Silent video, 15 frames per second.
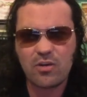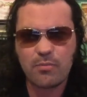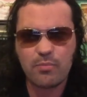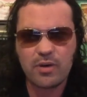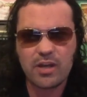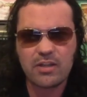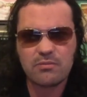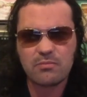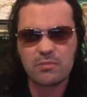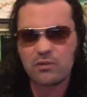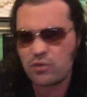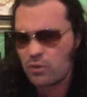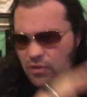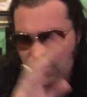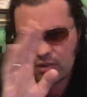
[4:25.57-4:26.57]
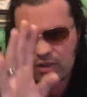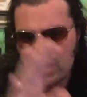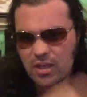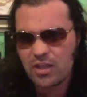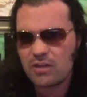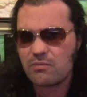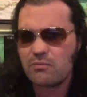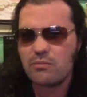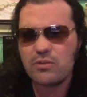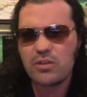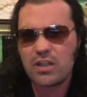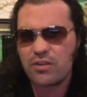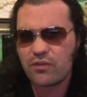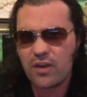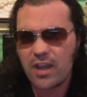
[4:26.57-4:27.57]
But if she wants to see it,
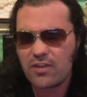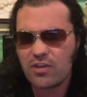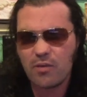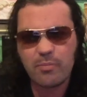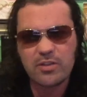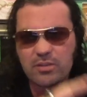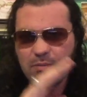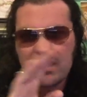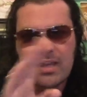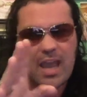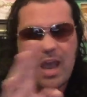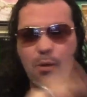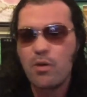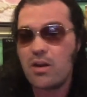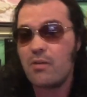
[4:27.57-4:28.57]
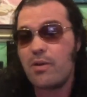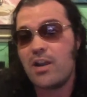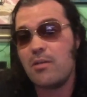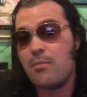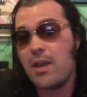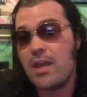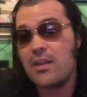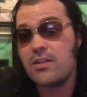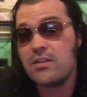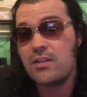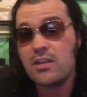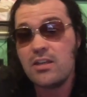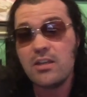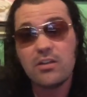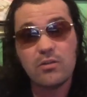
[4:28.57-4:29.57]
that's fine though. But to me, I wouldn't recommend
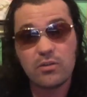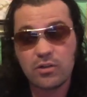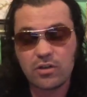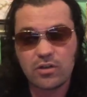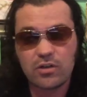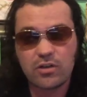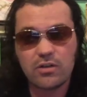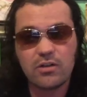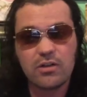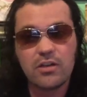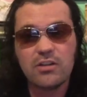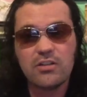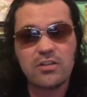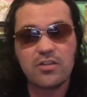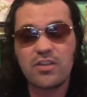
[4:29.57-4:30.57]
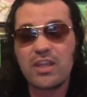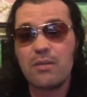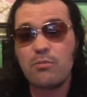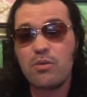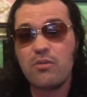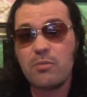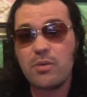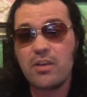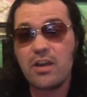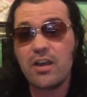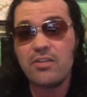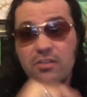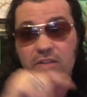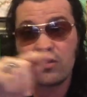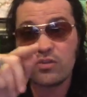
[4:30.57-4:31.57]
her to see that movie
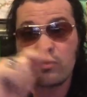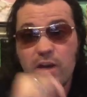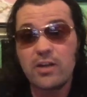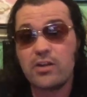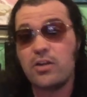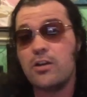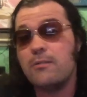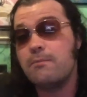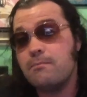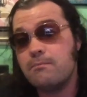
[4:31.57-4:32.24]
because of this director.